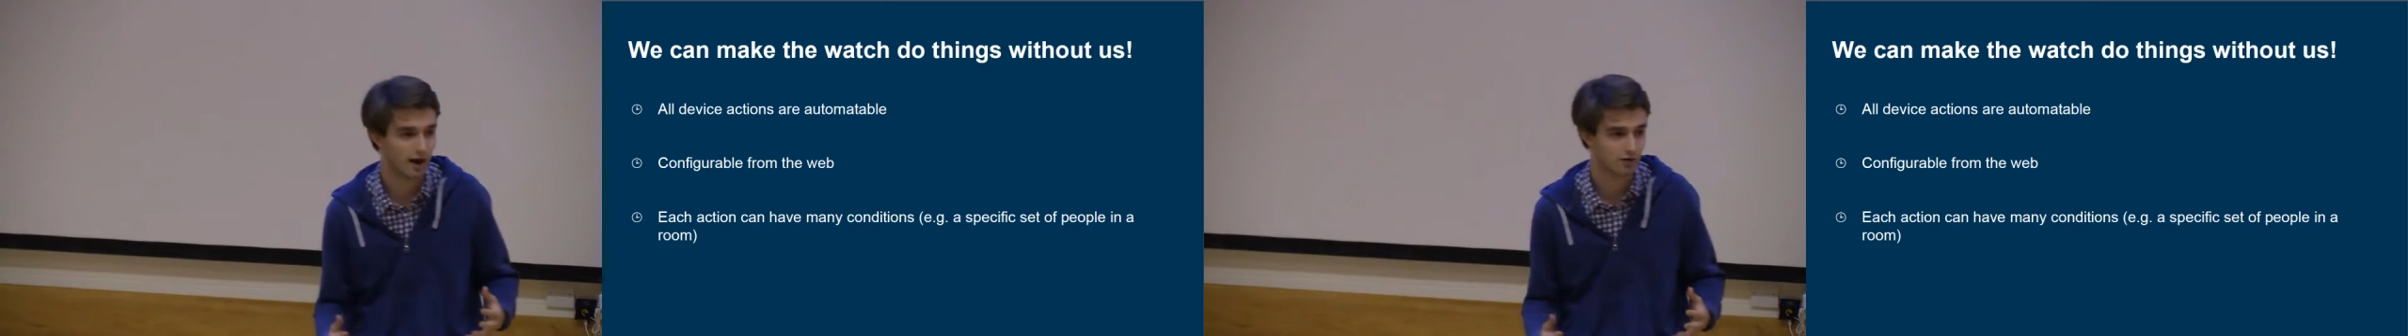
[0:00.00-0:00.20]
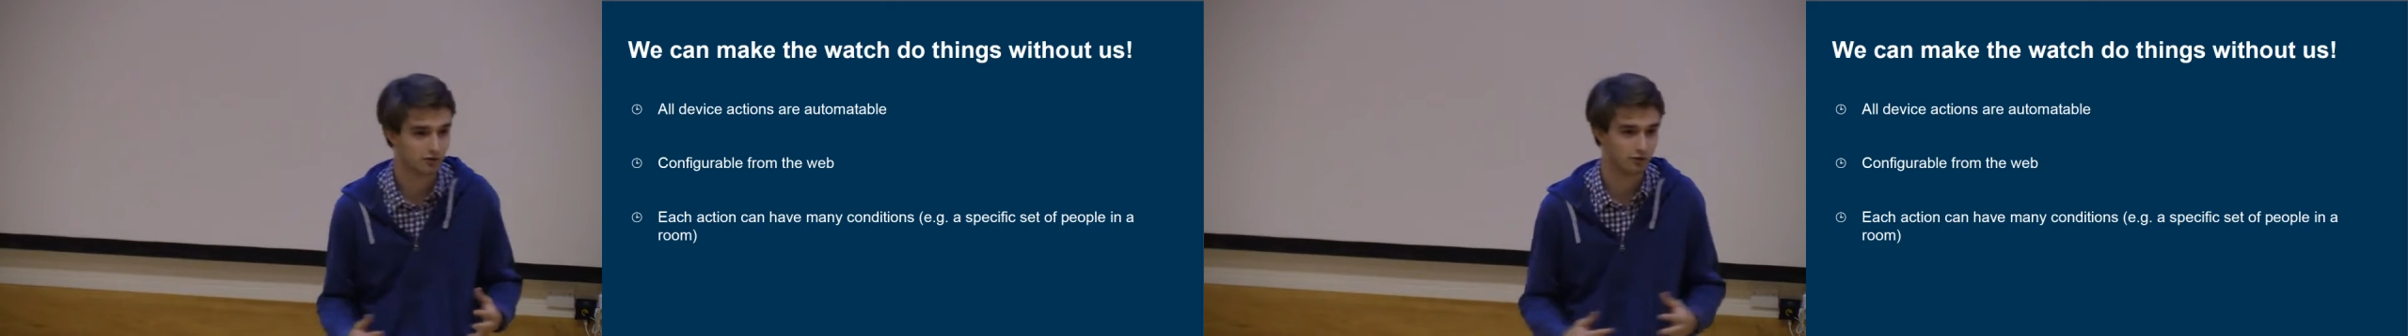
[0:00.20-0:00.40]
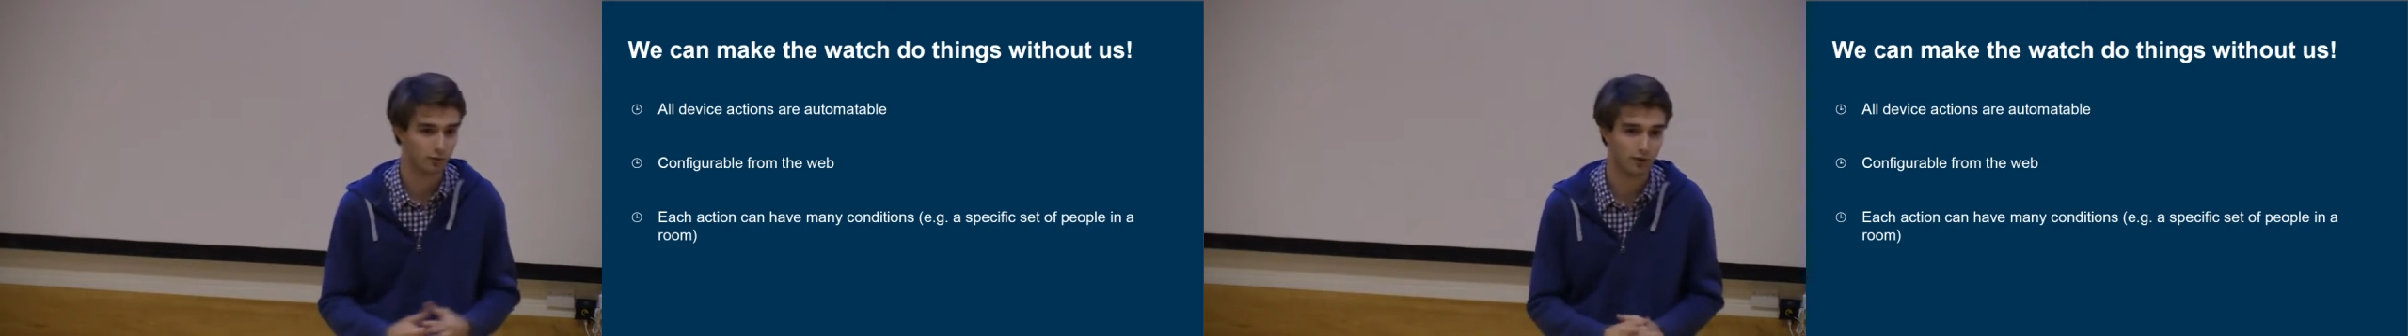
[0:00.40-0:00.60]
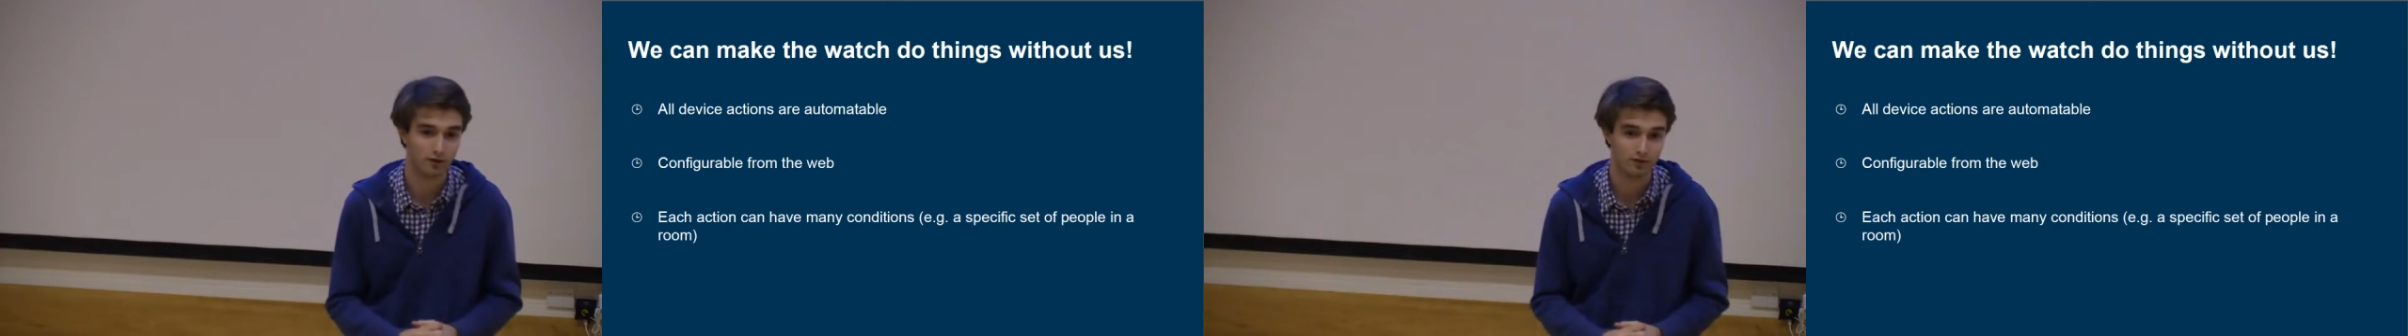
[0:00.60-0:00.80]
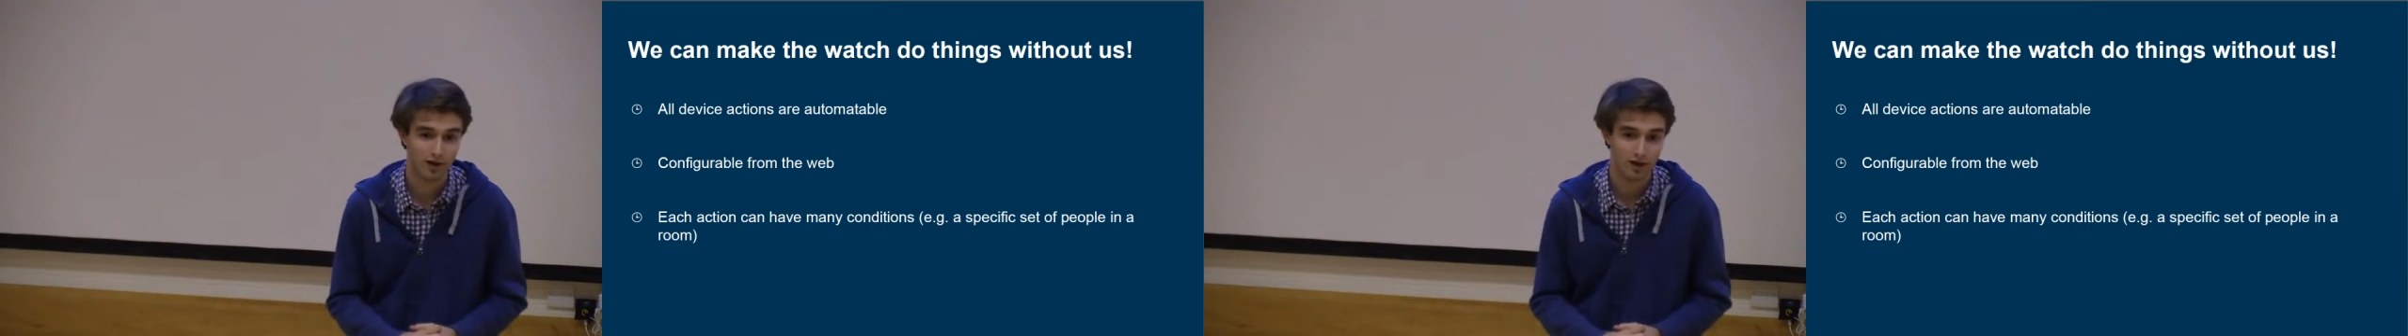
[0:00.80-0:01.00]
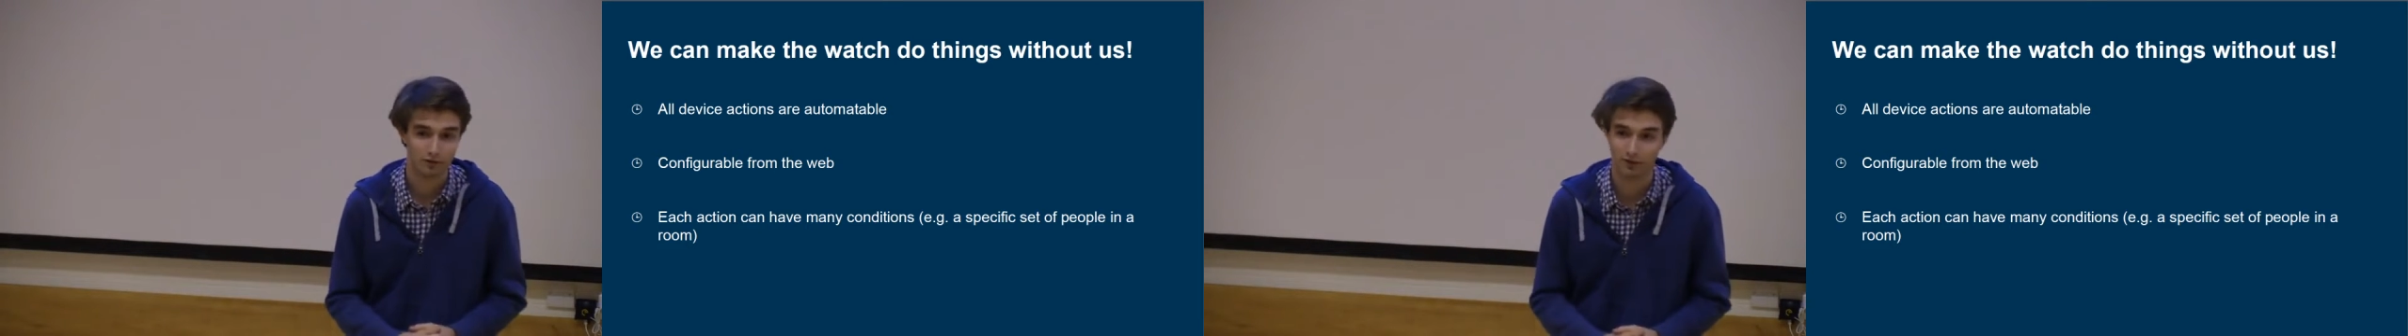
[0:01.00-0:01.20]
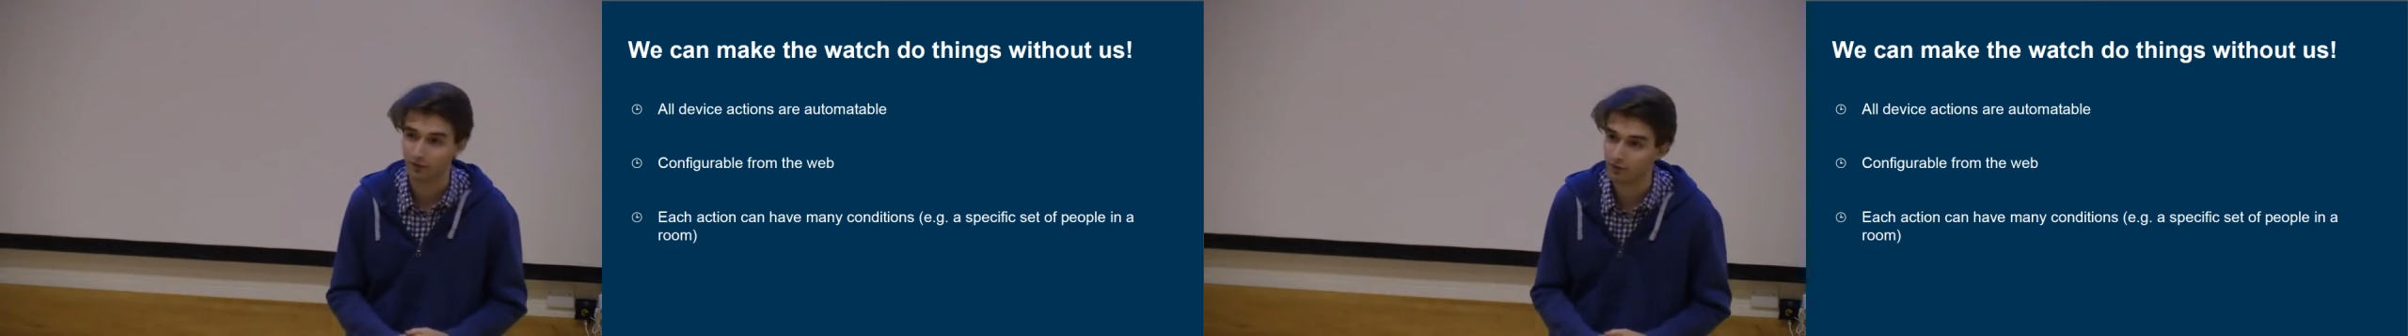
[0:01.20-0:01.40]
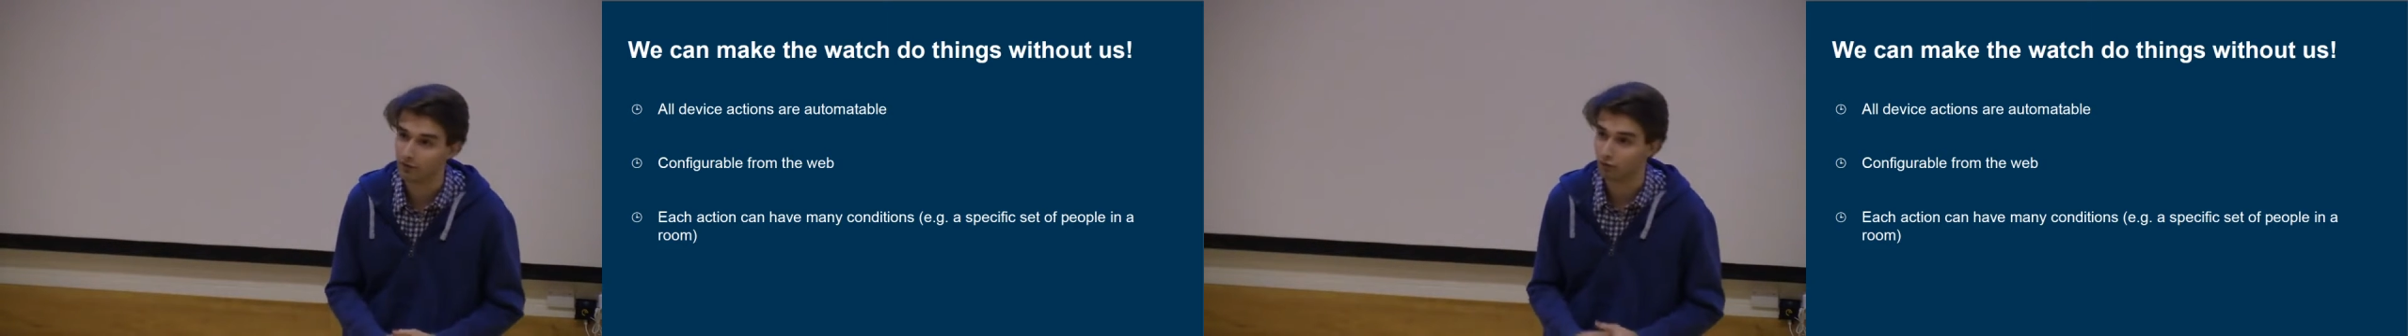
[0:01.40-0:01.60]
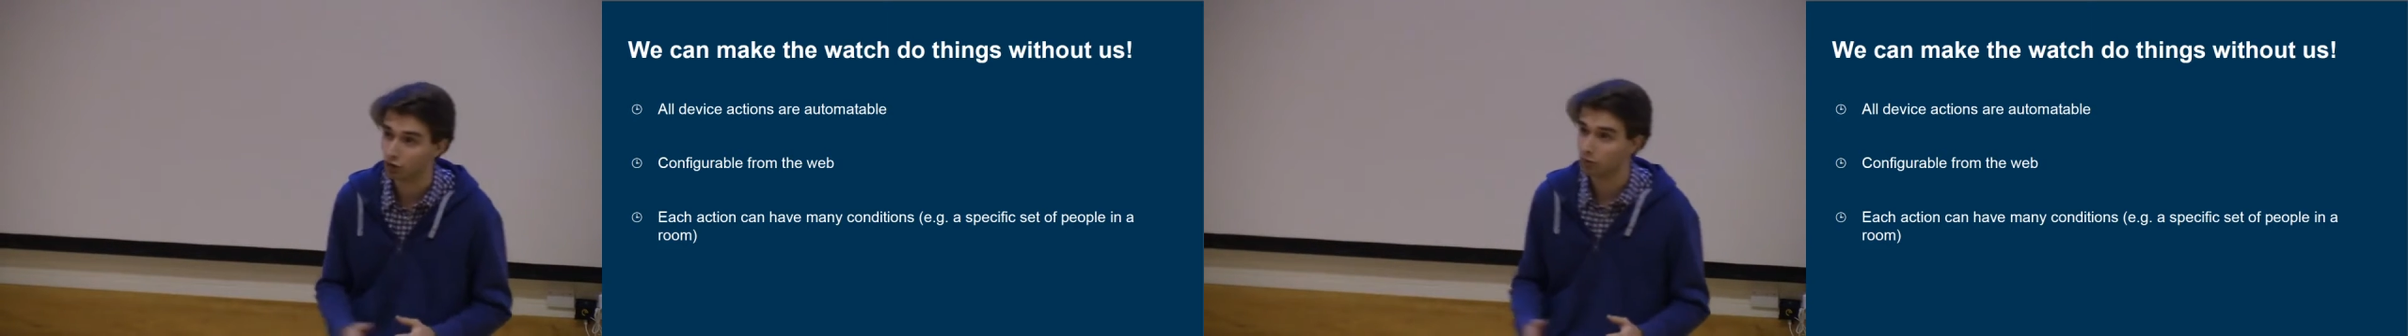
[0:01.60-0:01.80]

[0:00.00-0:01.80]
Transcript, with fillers: actions as well. For instance, if two